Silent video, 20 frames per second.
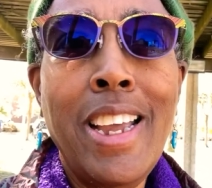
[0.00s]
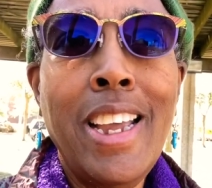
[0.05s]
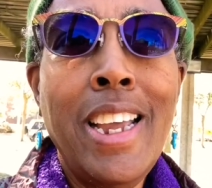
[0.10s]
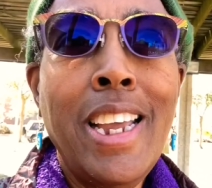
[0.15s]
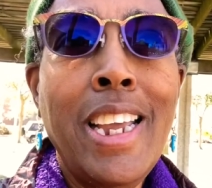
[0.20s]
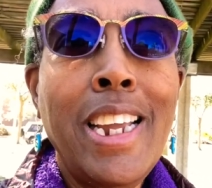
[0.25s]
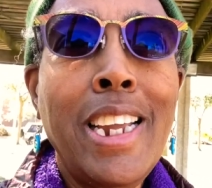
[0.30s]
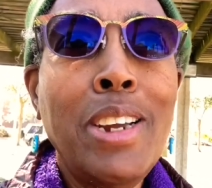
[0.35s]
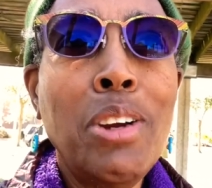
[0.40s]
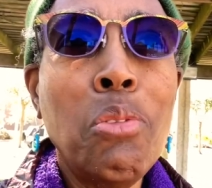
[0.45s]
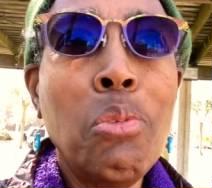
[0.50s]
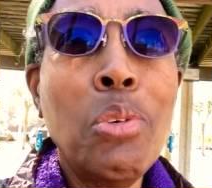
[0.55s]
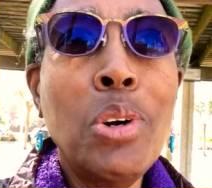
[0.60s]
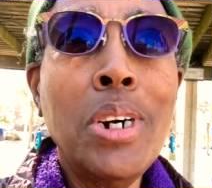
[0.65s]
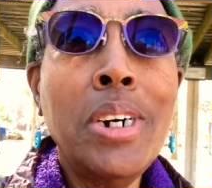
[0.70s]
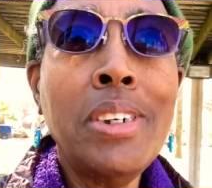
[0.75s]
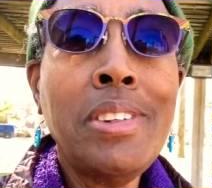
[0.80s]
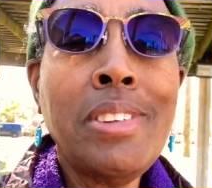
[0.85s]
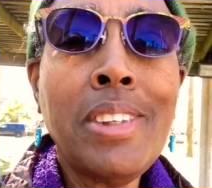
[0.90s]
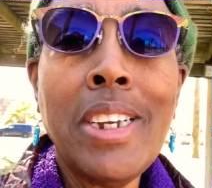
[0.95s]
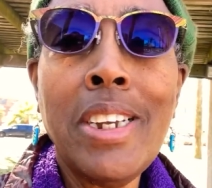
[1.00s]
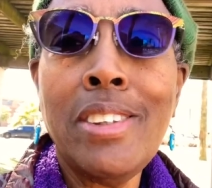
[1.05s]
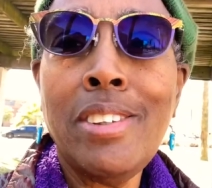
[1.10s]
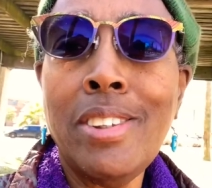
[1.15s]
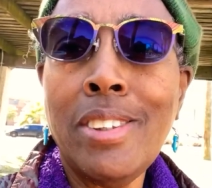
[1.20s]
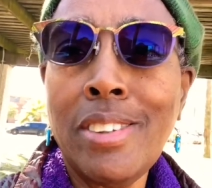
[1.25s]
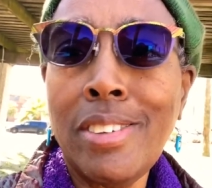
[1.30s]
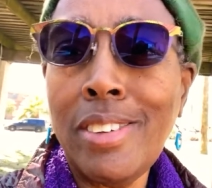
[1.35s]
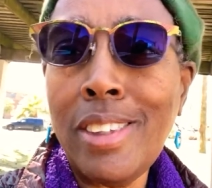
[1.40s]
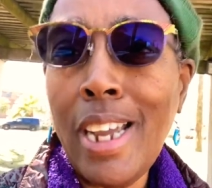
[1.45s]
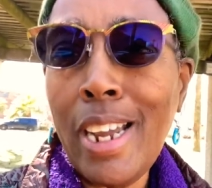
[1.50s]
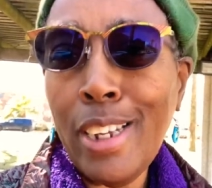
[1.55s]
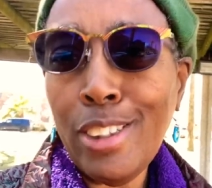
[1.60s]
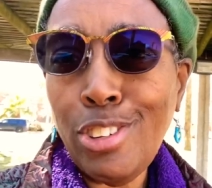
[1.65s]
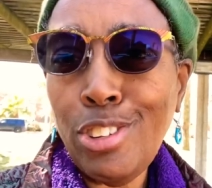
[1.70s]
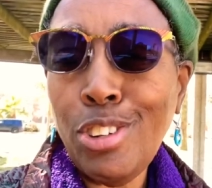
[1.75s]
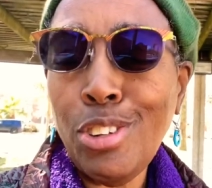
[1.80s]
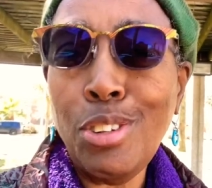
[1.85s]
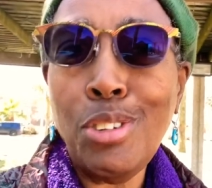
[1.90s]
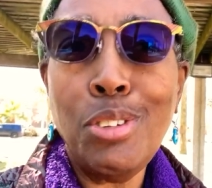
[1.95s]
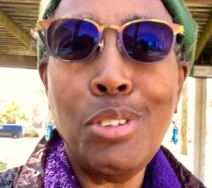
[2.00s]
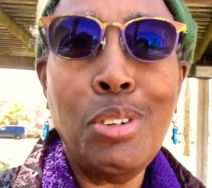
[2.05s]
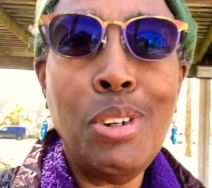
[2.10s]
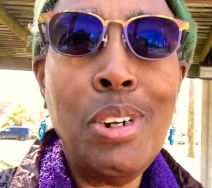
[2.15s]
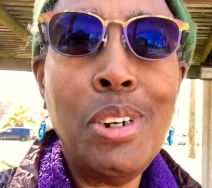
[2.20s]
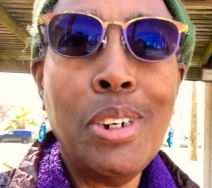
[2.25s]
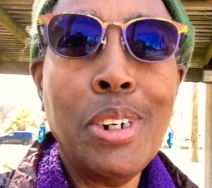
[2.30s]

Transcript: it was a statue